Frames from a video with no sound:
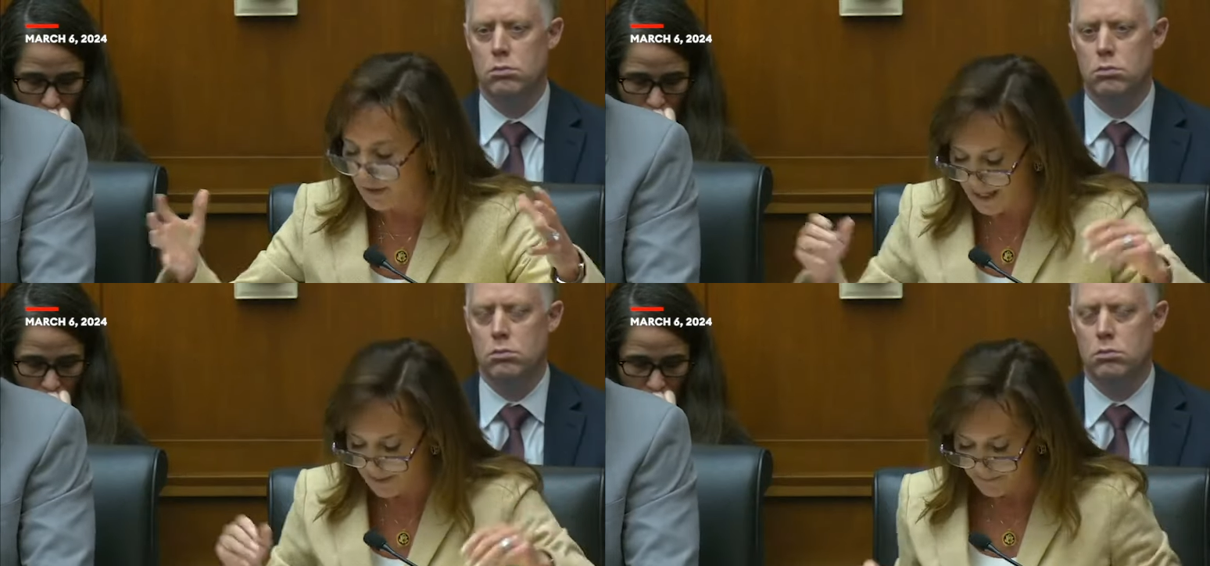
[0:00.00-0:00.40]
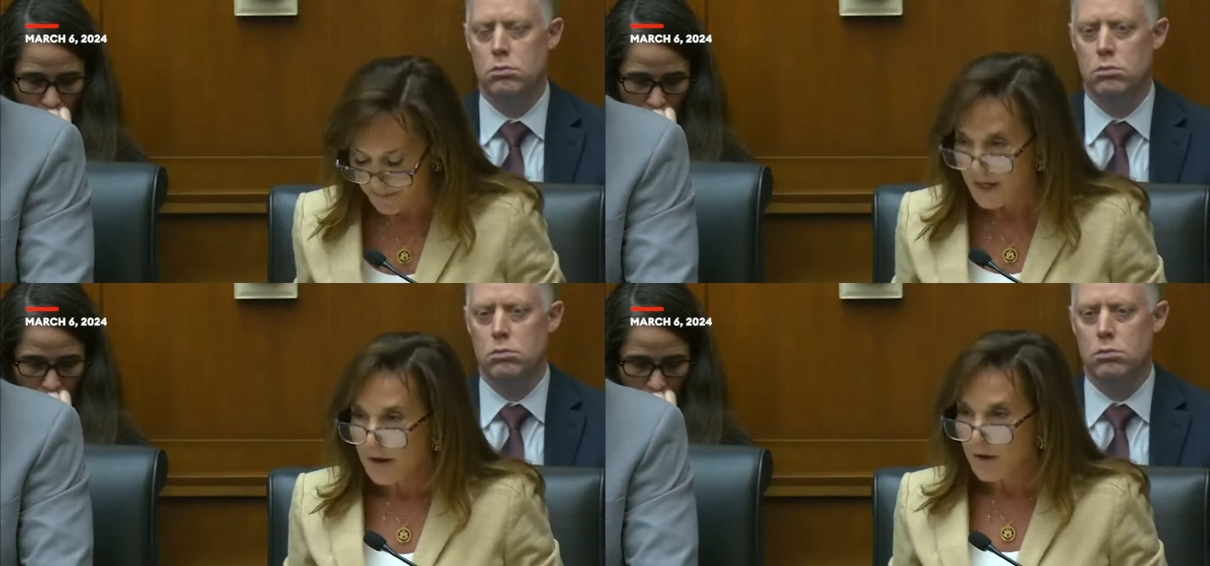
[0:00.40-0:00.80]
Speaker 1: right?
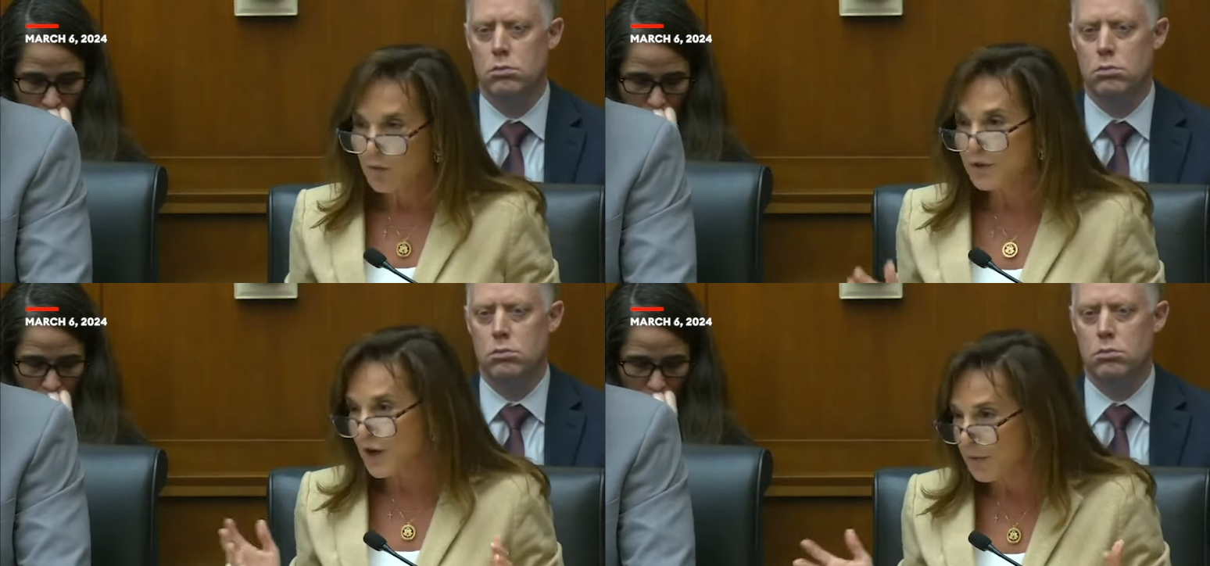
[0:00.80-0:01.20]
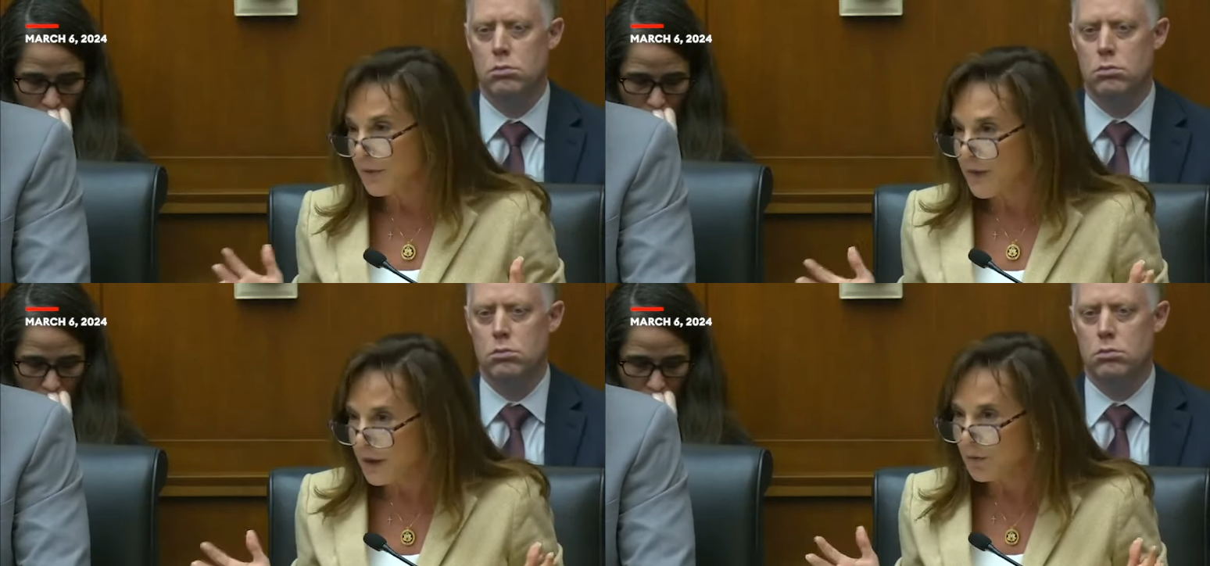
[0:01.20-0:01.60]
Which I
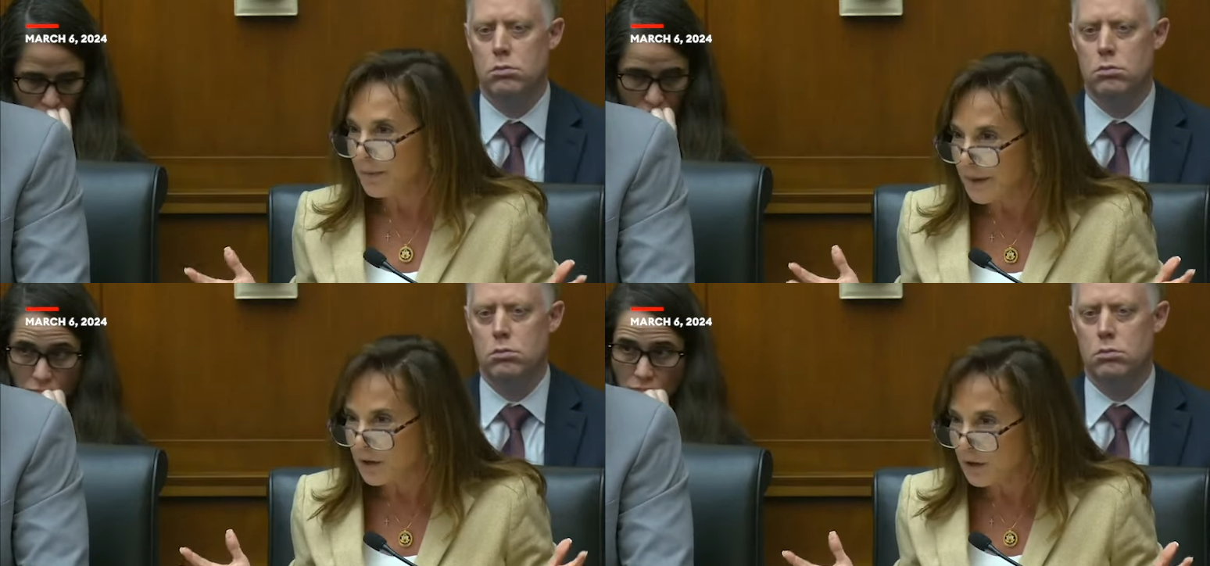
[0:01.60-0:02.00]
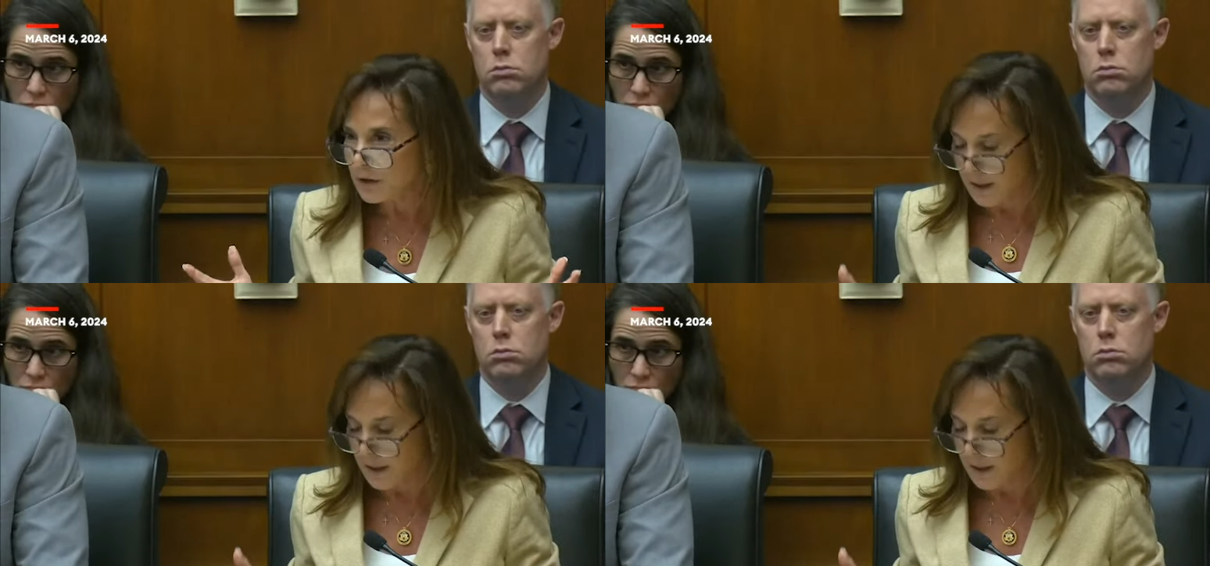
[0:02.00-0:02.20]
would think would be a good